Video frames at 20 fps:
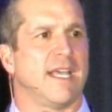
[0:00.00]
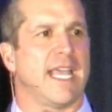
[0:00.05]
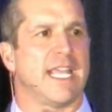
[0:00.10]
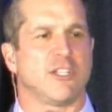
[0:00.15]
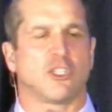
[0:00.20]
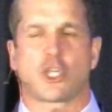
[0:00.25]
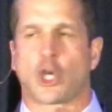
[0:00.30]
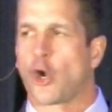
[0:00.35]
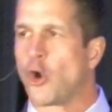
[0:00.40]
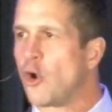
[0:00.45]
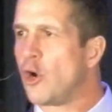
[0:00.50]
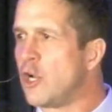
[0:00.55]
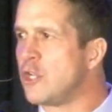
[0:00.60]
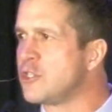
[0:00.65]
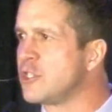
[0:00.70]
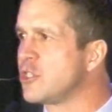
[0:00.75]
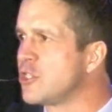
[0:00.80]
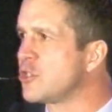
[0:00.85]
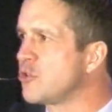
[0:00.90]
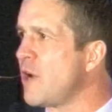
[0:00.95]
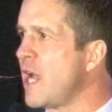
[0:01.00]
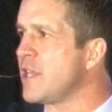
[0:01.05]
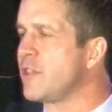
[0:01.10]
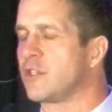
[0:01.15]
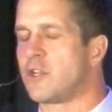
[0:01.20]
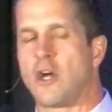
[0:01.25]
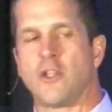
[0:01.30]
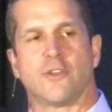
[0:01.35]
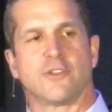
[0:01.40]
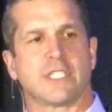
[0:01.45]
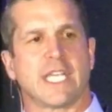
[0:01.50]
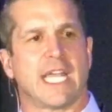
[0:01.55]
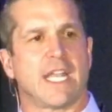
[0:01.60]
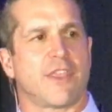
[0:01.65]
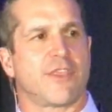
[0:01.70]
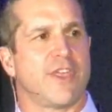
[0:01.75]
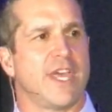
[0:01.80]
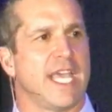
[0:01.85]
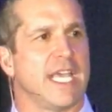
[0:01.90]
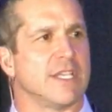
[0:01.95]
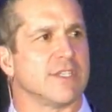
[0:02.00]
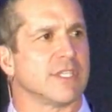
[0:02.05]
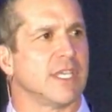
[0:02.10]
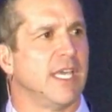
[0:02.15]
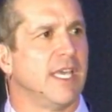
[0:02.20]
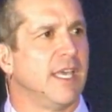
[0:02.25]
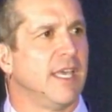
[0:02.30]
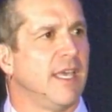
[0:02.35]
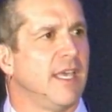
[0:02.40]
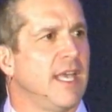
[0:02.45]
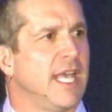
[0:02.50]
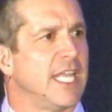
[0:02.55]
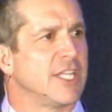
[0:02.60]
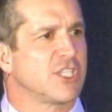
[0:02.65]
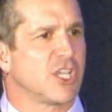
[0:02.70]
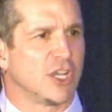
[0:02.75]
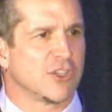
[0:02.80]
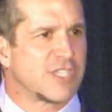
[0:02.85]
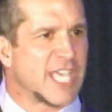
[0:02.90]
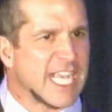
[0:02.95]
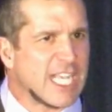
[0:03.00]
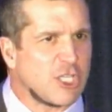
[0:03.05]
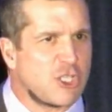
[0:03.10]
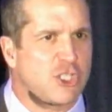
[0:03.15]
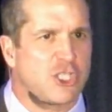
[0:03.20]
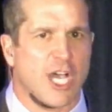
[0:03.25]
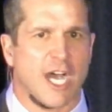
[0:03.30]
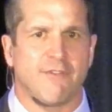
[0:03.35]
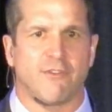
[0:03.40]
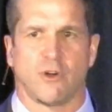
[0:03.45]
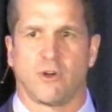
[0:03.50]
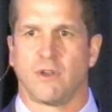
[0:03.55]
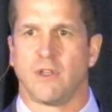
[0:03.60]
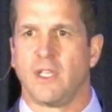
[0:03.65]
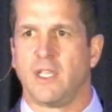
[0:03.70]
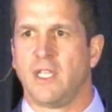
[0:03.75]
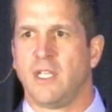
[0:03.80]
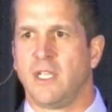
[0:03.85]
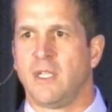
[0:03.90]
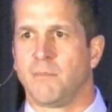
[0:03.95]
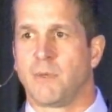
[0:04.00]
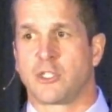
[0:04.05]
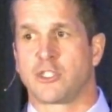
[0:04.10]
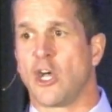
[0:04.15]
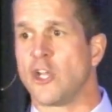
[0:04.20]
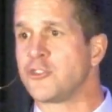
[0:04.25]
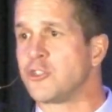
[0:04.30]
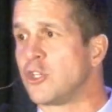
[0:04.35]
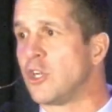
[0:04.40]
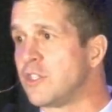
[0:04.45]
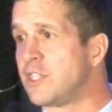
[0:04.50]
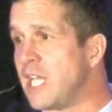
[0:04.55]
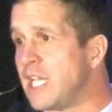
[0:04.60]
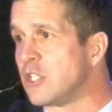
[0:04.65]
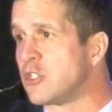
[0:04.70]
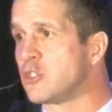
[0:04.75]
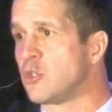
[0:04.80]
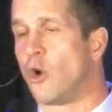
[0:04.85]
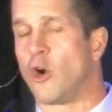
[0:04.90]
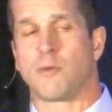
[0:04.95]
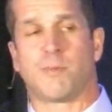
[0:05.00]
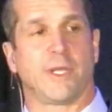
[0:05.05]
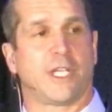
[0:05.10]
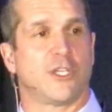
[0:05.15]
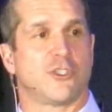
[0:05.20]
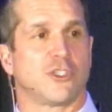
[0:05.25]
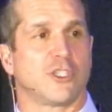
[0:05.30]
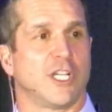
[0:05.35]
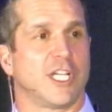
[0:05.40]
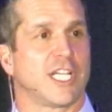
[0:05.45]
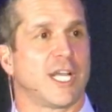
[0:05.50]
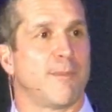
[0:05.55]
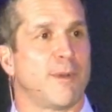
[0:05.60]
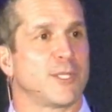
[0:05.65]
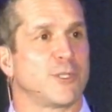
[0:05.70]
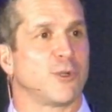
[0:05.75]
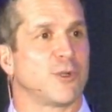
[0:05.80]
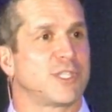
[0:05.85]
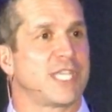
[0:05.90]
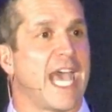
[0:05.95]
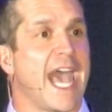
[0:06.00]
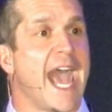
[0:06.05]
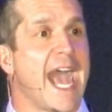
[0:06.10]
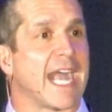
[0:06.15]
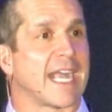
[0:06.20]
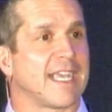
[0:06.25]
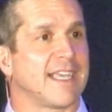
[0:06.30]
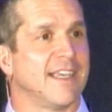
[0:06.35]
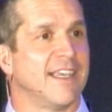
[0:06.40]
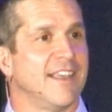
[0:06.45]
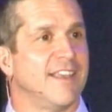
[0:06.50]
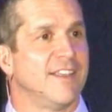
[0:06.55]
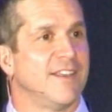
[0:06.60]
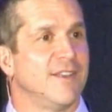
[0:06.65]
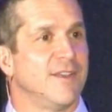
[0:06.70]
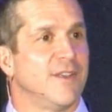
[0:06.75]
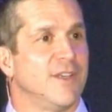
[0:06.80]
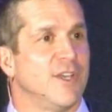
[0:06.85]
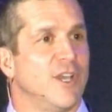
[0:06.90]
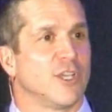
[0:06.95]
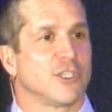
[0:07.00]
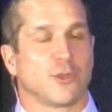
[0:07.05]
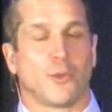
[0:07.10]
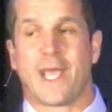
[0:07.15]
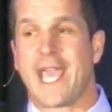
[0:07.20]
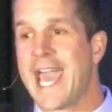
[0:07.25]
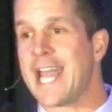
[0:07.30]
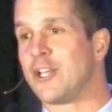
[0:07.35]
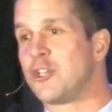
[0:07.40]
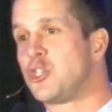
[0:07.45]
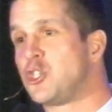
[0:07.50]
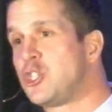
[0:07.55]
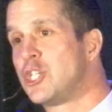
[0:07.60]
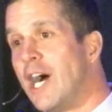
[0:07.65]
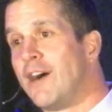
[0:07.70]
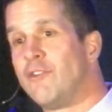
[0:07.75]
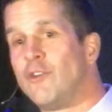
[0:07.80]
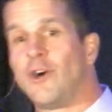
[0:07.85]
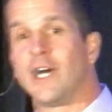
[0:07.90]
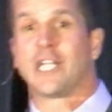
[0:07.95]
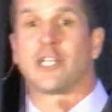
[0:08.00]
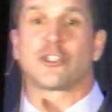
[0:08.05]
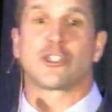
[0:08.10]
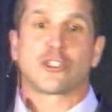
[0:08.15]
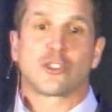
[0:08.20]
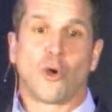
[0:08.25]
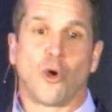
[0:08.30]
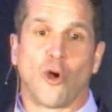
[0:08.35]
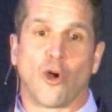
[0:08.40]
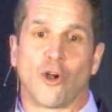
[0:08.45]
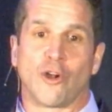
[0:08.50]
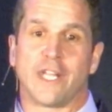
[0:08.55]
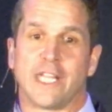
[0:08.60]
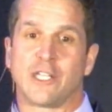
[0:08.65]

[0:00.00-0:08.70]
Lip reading: courage and strength and all those kind of things. And it's going to take a shovel. But it's also going to take a sword because you're going to come under attack. So we had a shovel and a sword